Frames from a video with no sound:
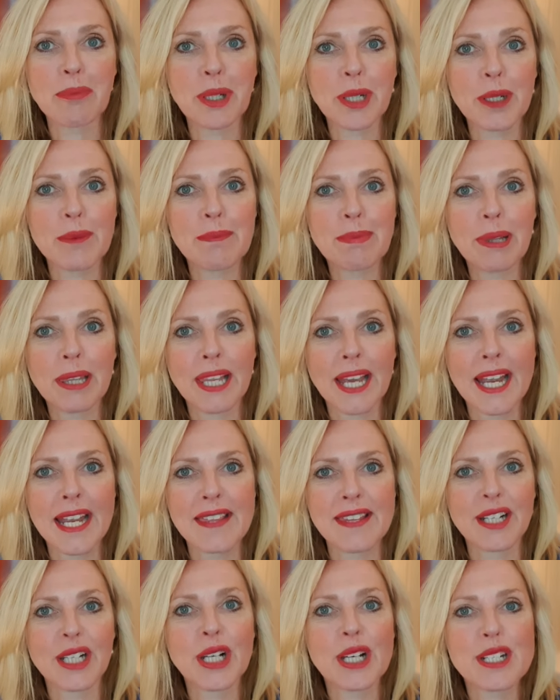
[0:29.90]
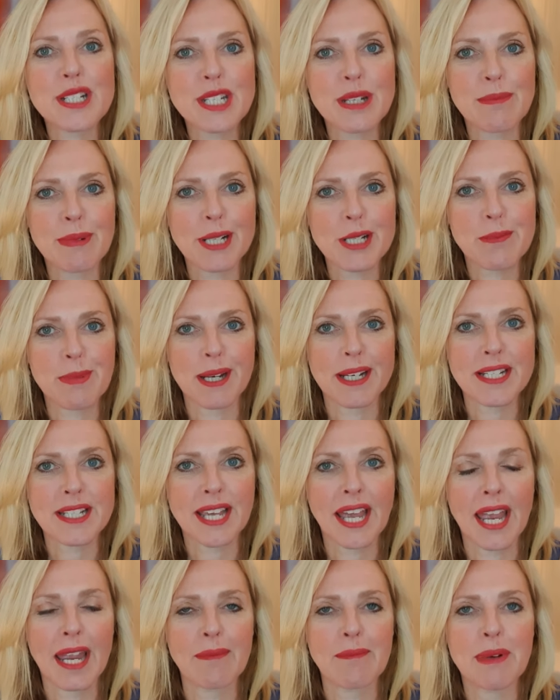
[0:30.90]
I'm gonna play the customer experience
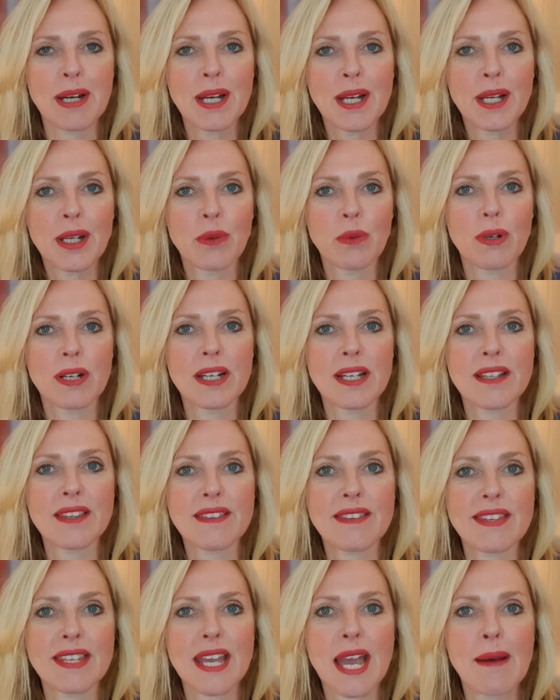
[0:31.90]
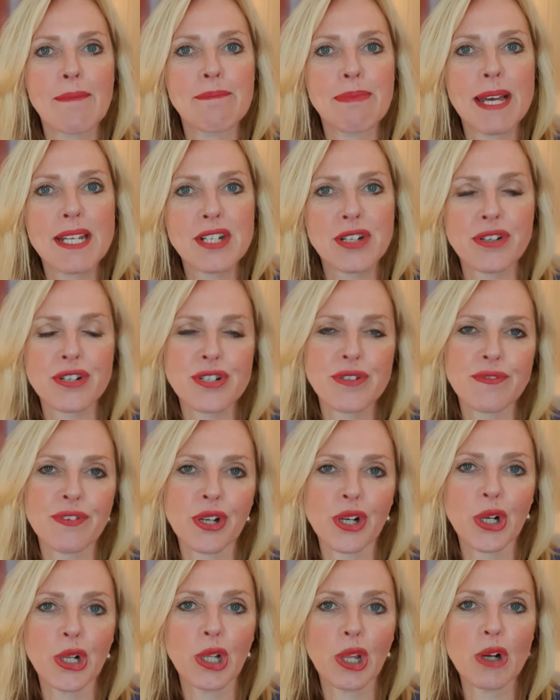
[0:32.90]
game with the ambassadors of
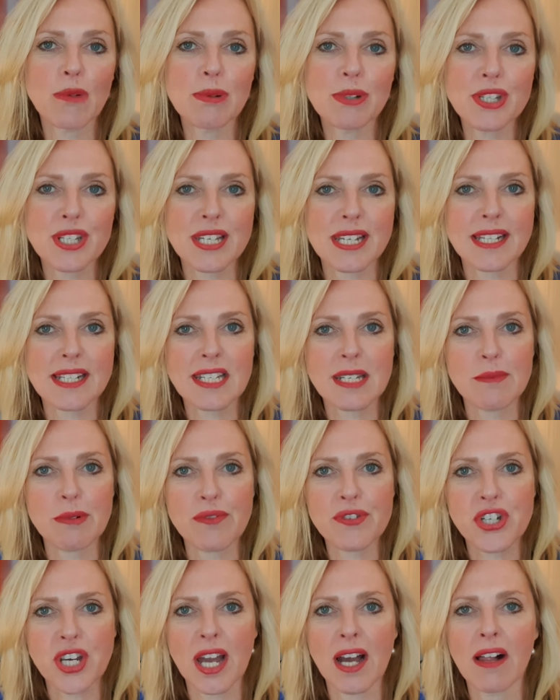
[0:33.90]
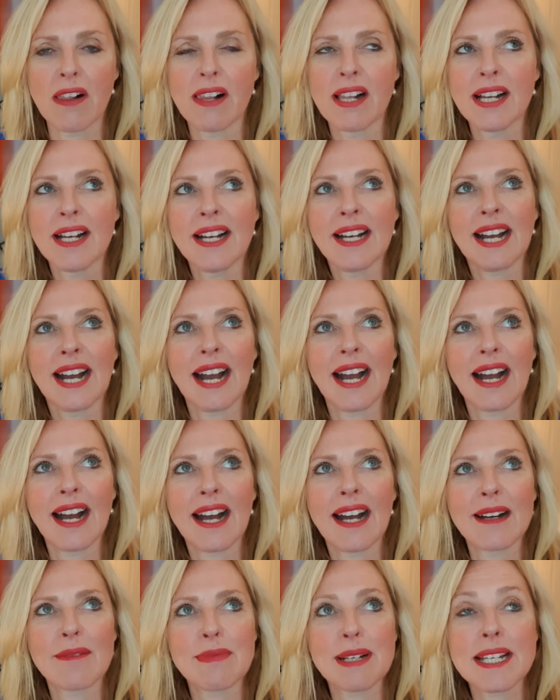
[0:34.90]
the global CX team of Shell.
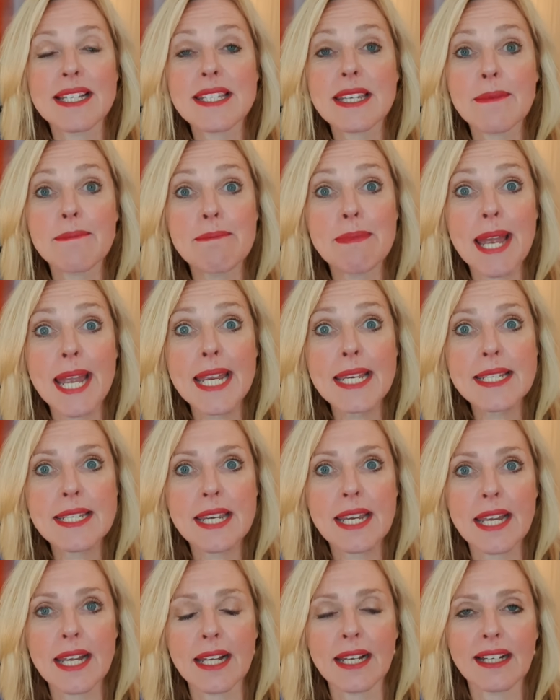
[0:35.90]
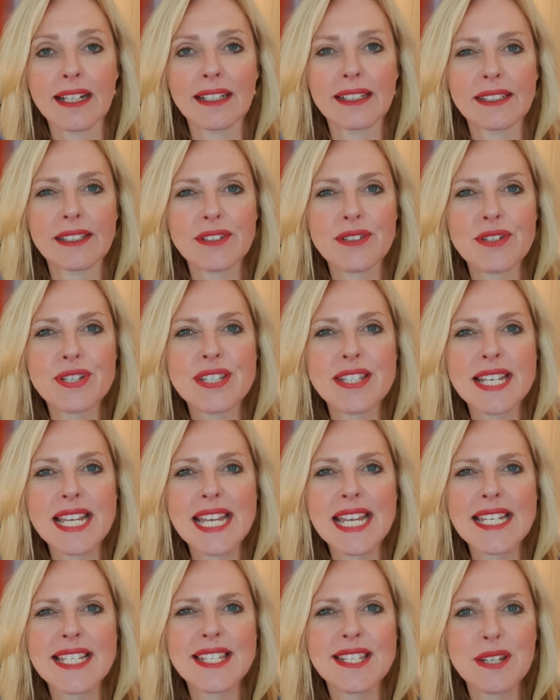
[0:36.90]
It's amazing to
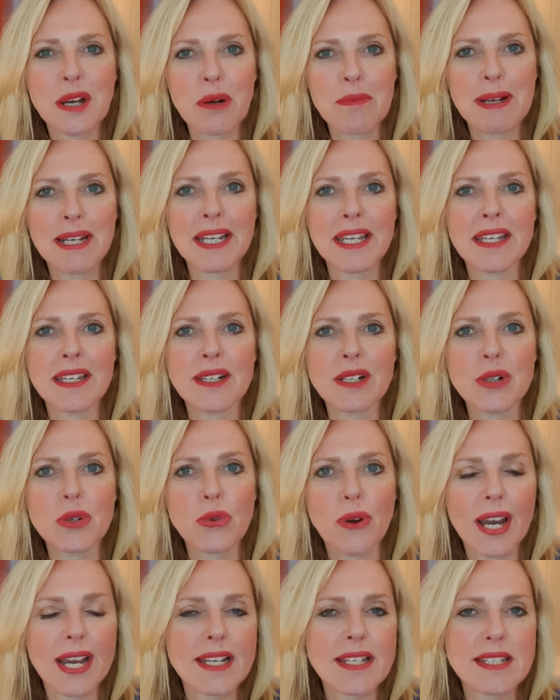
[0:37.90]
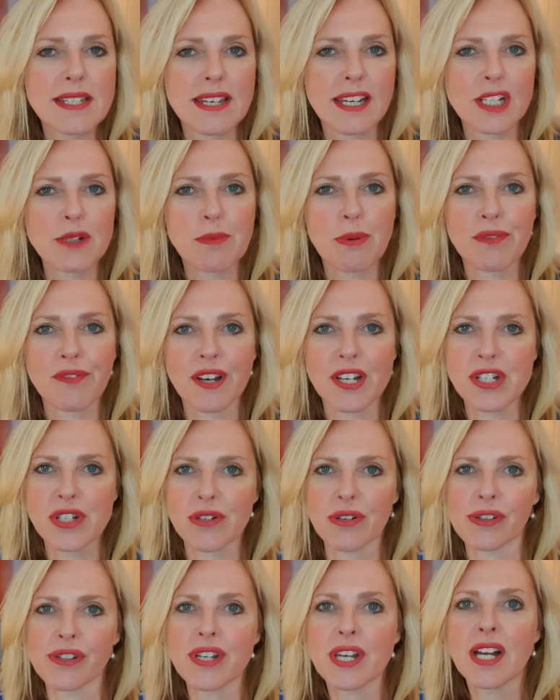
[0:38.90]
see so many great CX
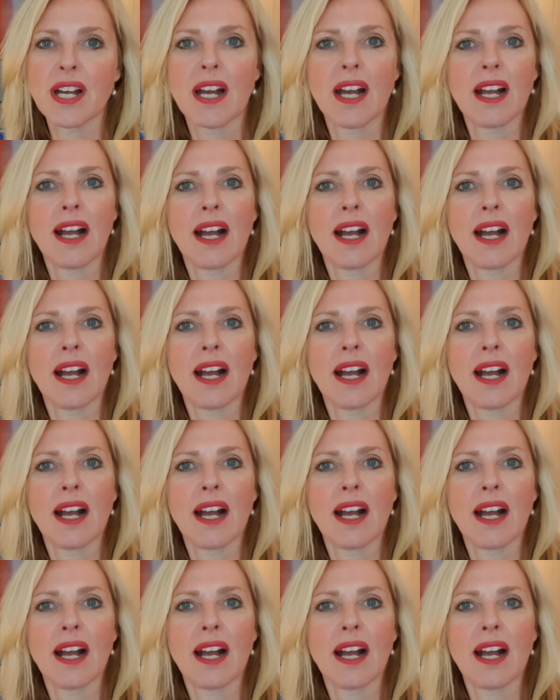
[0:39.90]
professionals,